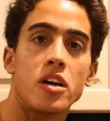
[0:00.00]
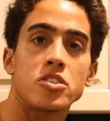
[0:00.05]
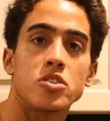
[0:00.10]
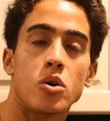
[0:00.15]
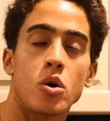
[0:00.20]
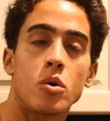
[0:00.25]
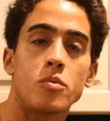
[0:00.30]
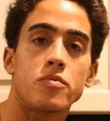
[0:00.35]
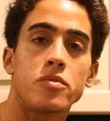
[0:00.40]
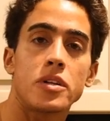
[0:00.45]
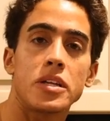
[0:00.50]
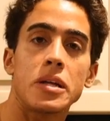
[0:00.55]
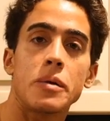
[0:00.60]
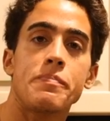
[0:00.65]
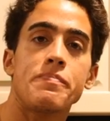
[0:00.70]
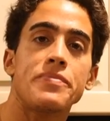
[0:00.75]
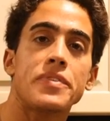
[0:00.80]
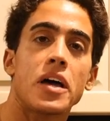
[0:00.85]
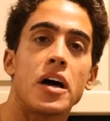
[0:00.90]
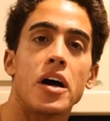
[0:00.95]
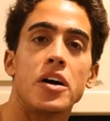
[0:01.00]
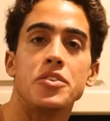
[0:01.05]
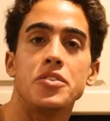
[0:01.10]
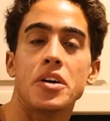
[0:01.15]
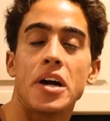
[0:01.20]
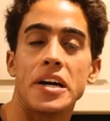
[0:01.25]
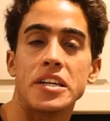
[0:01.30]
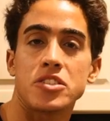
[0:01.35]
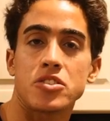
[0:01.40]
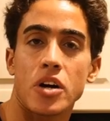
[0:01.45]
So hopefully
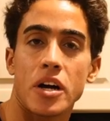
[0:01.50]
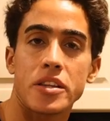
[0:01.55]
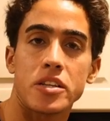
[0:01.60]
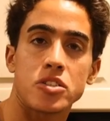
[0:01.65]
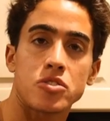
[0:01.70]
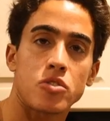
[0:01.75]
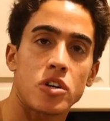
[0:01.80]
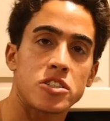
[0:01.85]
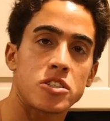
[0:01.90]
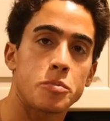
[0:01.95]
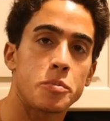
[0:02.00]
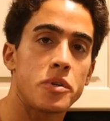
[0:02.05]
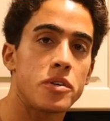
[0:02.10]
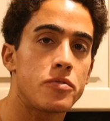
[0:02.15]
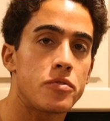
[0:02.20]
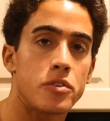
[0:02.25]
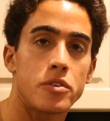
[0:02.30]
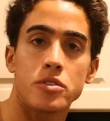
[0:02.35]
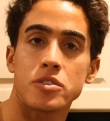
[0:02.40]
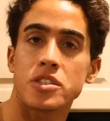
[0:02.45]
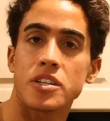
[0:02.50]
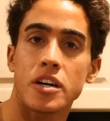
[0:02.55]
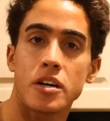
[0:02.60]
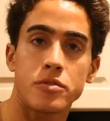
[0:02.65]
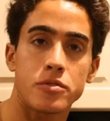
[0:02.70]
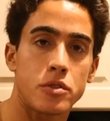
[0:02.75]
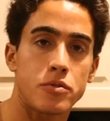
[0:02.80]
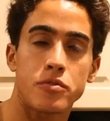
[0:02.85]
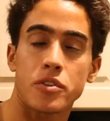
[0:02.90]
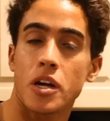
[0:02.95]
you guys tried this recipe for
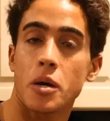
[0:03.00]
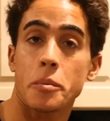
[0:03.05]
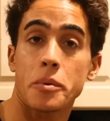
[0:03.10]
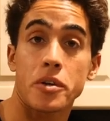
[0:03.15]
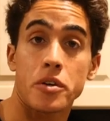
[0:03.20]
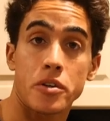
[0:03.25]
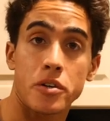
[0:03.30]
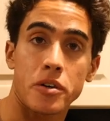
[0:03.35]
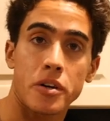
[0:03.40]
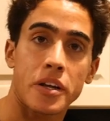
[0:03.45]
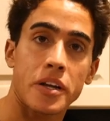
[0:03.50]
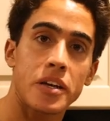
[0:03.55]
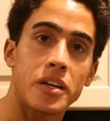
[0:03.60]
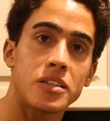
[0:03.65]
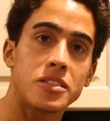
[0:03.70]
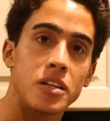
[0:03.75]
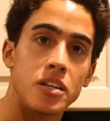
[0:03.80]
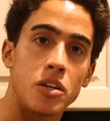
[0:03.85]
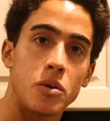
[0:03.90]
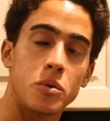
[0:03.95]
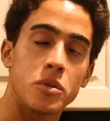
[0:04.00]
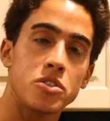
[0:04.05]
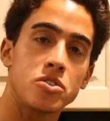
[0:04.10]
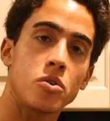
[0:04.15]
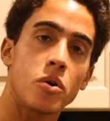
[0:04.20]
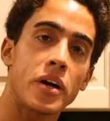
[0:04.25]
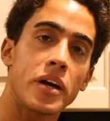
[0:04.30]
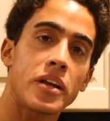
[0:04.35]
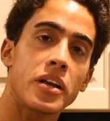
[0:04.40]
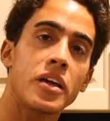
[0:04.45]
yourself, your family, or your kids, and you
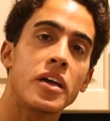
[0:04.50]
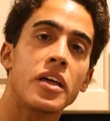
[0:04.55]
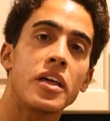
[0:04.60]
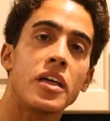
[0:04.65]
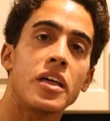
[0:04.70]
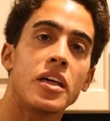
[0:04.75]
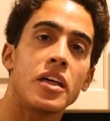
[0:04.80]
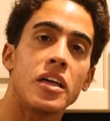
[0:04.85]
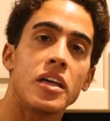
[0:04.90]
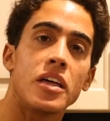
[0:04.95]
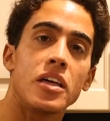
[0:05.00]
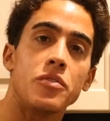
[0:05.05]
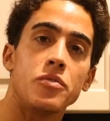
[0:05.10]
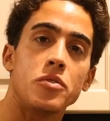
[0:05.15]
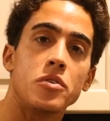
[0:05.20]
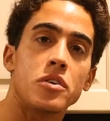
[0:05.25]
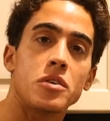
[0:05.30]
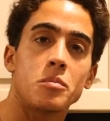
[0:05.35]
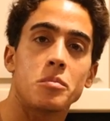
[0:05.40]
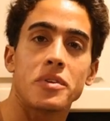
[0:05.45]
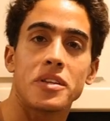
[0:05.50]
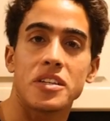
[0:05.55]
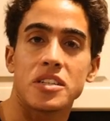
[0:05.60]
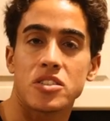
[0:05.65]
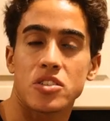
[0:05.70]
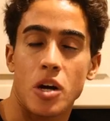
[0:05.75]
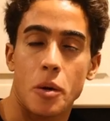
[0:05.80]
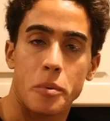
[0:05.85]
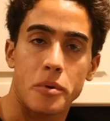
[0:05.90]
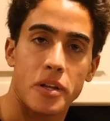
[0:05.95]
enjoy it. If you can,
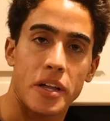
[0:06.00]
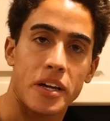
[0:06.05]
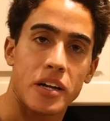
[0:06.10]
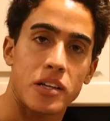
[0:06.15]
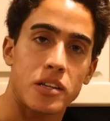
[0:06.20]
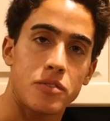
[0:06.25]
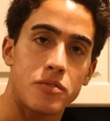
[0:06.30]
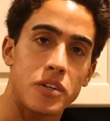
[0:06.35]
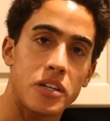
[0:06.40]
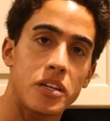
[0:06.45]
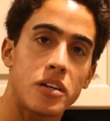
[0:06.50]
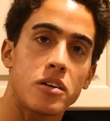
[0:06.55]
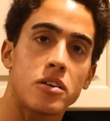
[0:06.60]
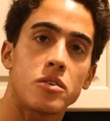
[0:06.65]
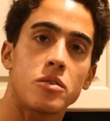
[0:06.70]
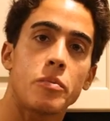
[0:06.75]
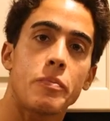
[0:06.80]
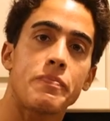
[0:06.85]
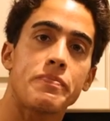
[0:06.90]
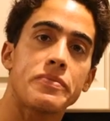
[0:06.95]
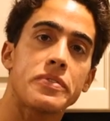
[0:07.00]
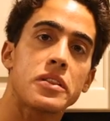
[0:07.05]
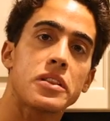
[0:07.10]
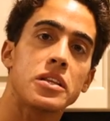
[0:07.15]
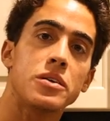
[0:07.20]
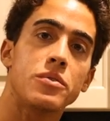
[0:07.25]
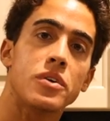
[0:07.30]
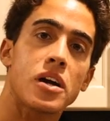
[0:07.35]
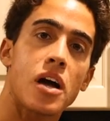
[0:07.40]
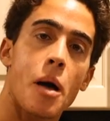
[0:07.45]
please drop a like on the video,
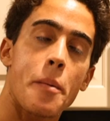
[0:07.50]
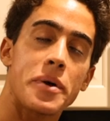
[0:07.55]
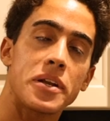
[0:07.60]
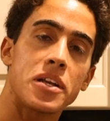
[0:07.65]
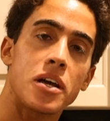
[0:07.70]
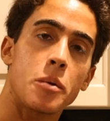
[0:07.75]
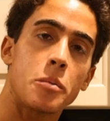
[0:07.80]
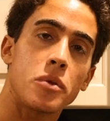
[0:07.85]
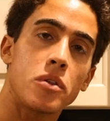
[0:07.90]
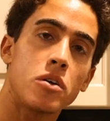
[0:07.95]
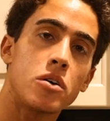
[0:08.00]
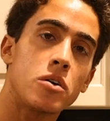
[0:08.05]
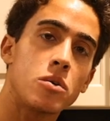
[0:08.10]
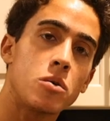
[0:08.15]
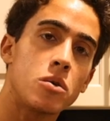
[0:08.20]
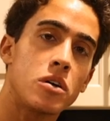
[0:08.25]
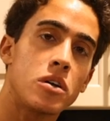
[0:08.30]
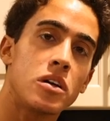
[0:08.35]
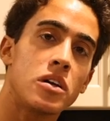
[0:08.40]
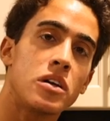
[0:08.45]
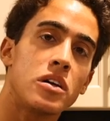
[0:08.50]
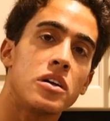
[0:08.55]
leave a comment down below,